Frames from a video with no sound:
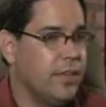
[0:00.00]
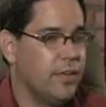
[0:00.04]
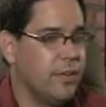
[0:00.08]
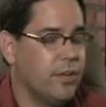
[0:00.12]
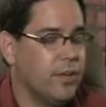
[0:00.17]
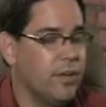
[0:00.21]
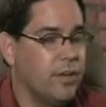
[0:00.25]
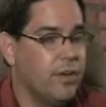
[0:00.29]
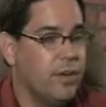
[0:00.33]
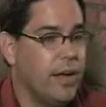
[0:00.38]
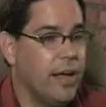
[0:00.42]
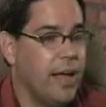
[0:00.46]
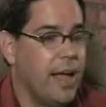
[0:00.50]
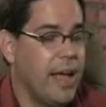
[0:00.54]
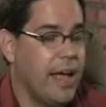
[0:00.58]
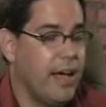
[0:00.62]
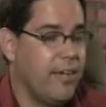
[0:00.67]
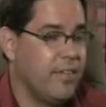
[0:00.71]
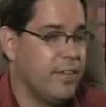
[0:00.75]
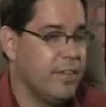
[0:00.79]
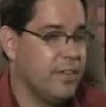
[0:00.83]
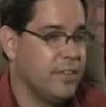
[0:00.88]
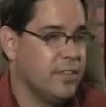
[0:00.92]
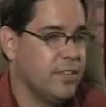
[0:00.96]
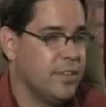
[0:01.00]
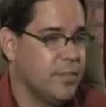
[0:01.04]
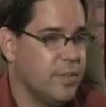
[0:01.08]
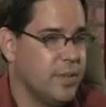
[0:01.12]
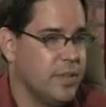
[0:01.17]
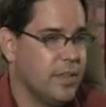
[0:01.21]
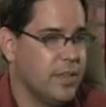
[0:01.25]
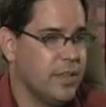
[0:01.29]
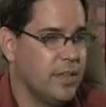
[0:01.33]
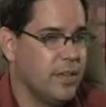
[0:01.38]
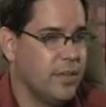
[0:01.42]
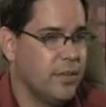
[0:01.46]
They were having some
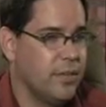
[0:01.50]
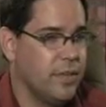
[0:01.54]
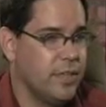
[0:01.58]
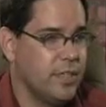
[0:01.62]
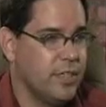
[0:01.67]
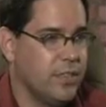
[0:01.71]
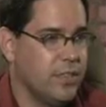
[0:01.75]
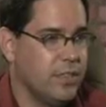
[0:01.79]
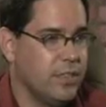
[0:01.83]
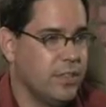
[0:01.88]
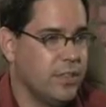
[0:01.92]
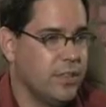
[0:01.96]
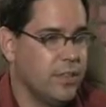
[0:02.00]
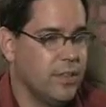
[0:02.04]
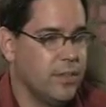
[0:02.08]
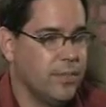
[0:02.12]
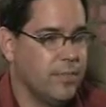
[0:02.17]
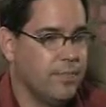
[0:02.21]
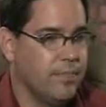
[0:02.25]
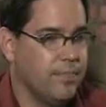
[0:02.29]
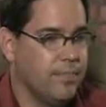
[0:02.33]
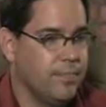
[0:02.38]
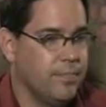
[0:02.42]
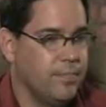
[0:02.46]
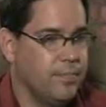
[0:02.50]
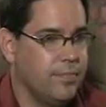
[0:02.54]
of the original,